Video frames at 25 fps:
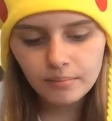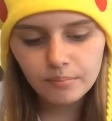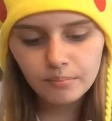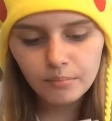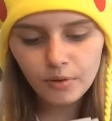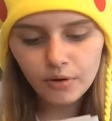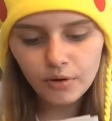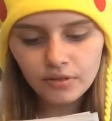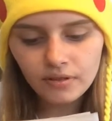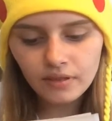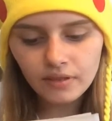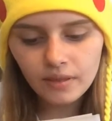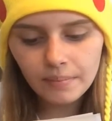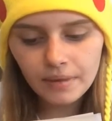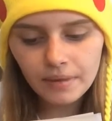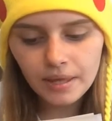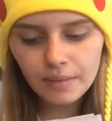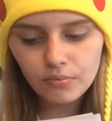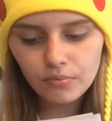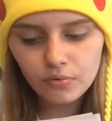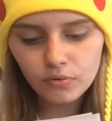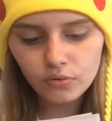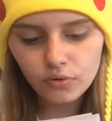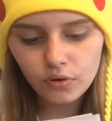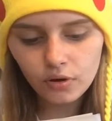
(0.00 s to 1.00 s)
Most of the
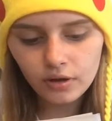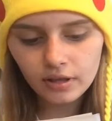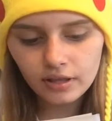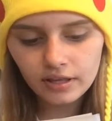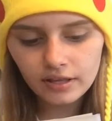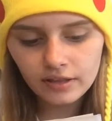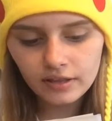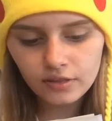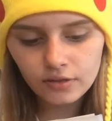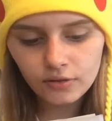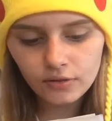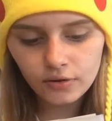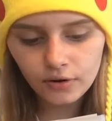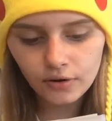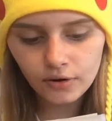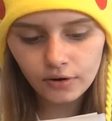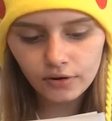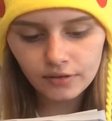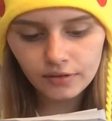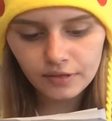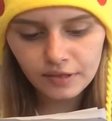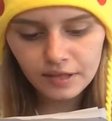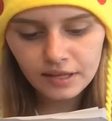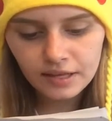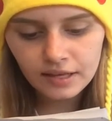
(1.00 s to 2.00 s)
people looked
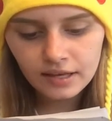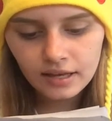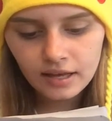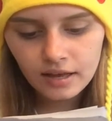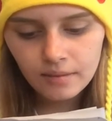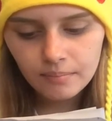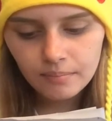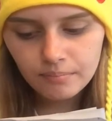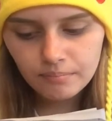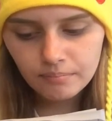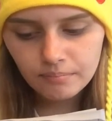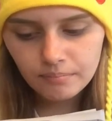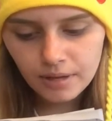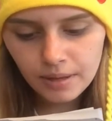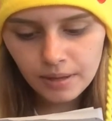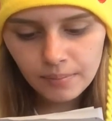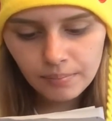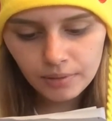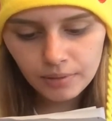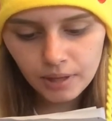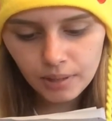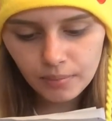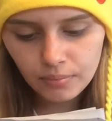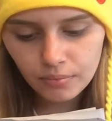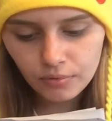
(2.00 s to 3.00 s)
concerned.
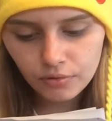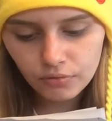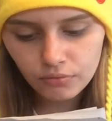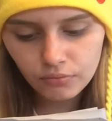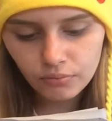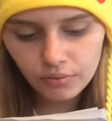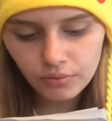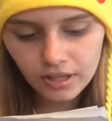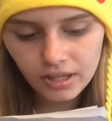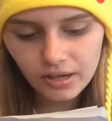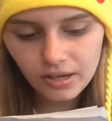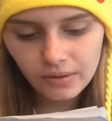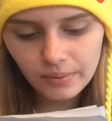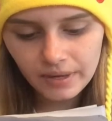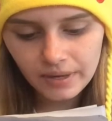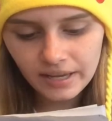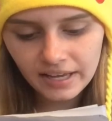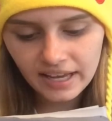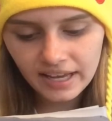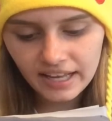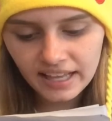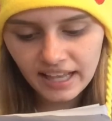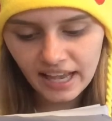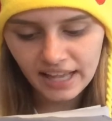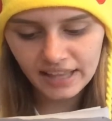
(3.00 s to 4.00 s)
Piplup was really
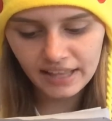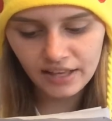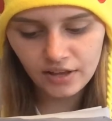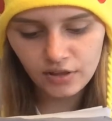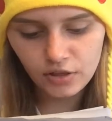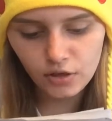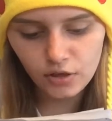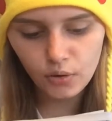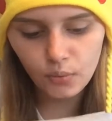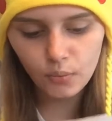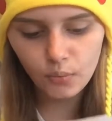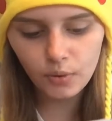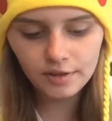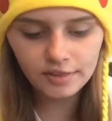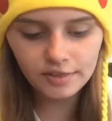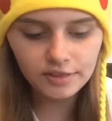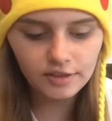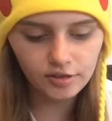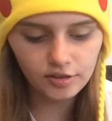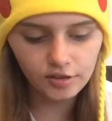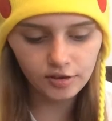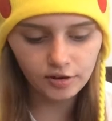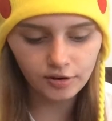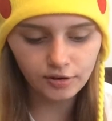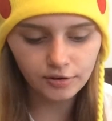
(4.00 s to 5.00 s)
weak, and I didn't know what to
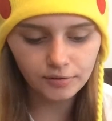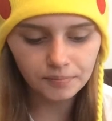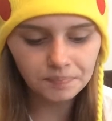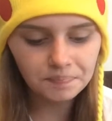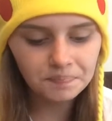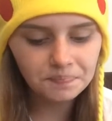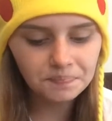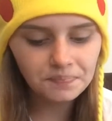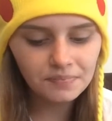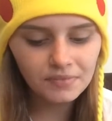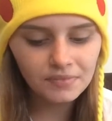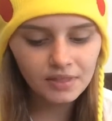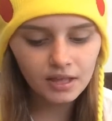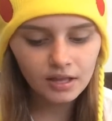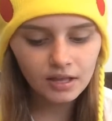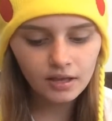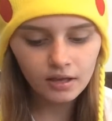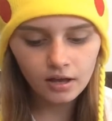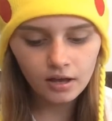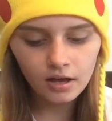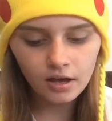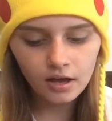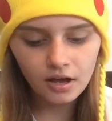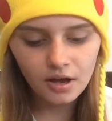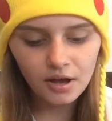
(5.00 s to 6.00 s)
do.
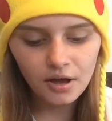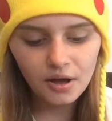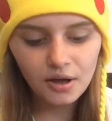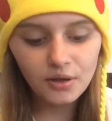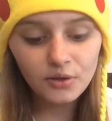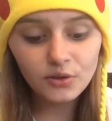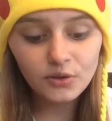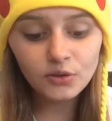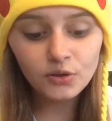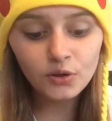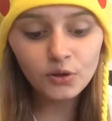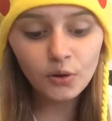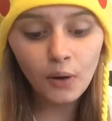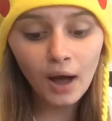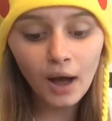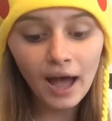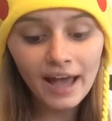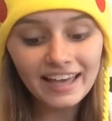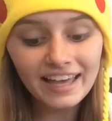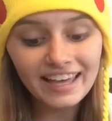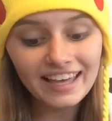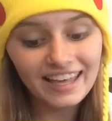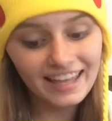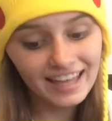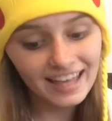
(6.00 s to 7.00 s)
So
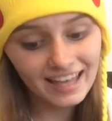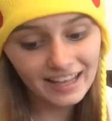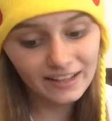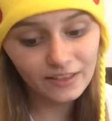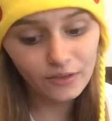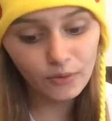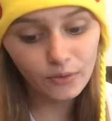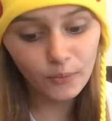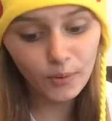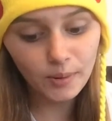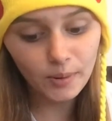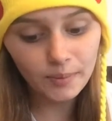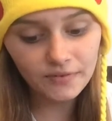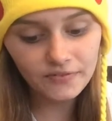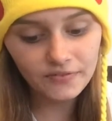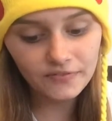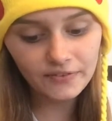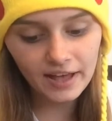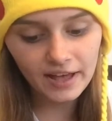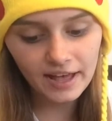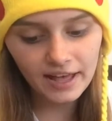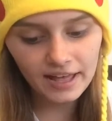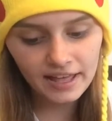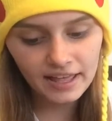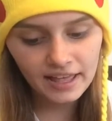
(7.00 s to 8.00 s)
I kicked
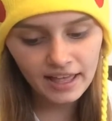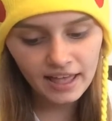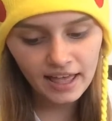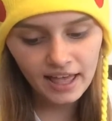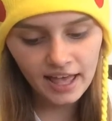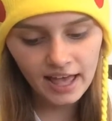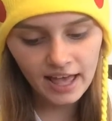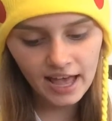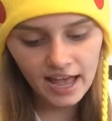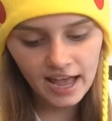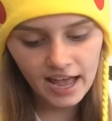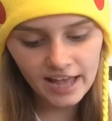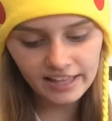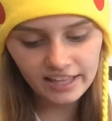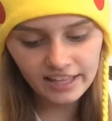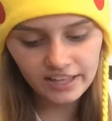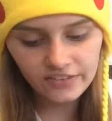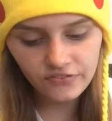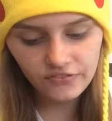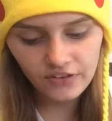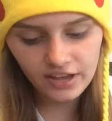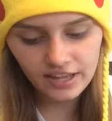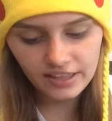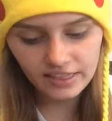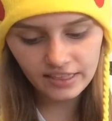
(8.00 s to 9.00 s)
Wobbuffet, and he
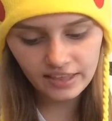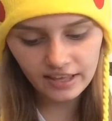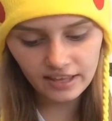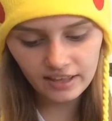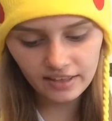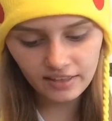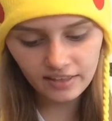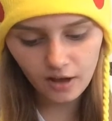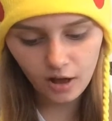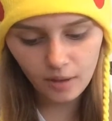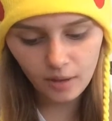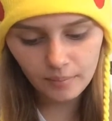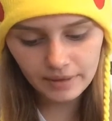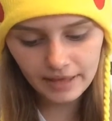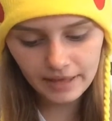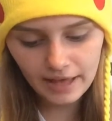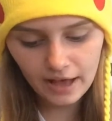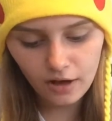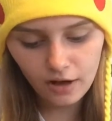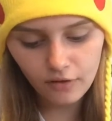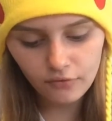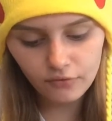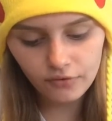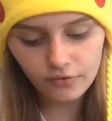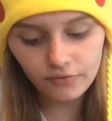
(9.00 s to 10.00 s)
fainted on
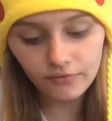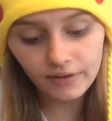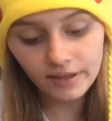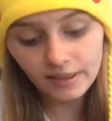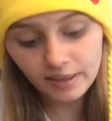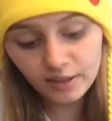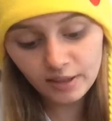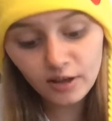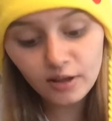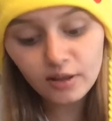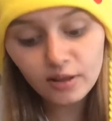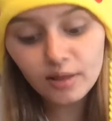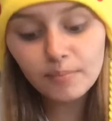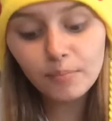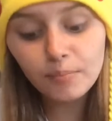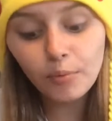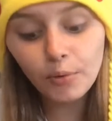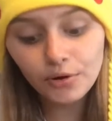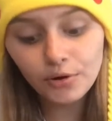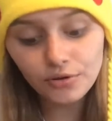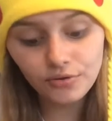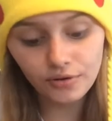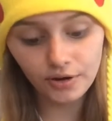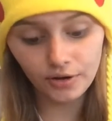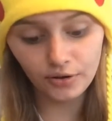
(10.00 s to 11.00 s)
Meowth, who fainted on the
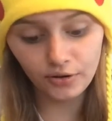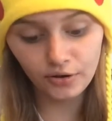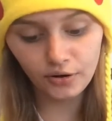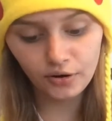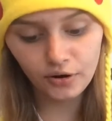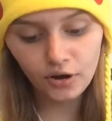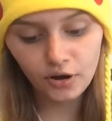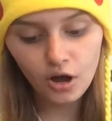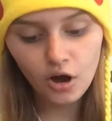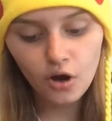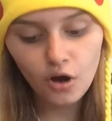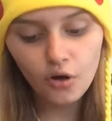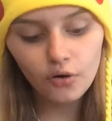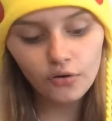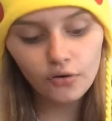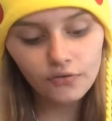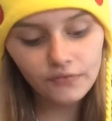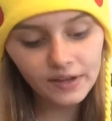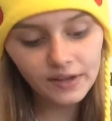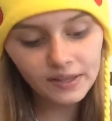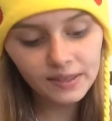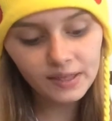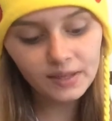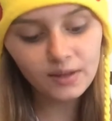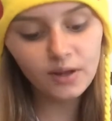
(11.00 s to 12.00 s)
boy trainer, who
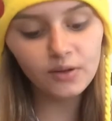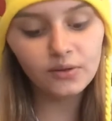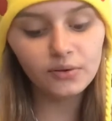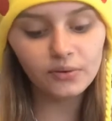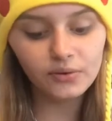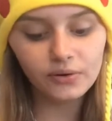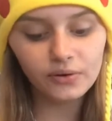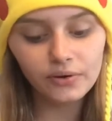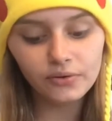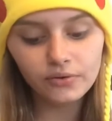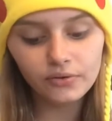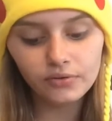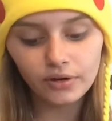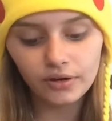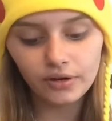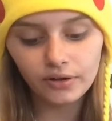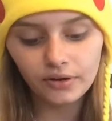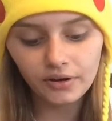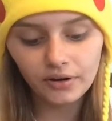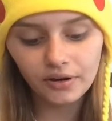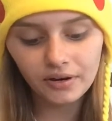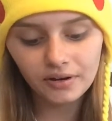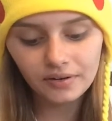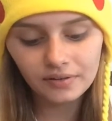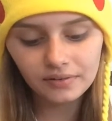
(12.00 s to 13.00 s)
fainted on the girl
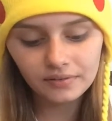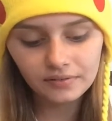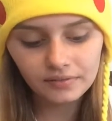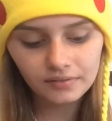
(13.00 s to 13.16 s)
trainer.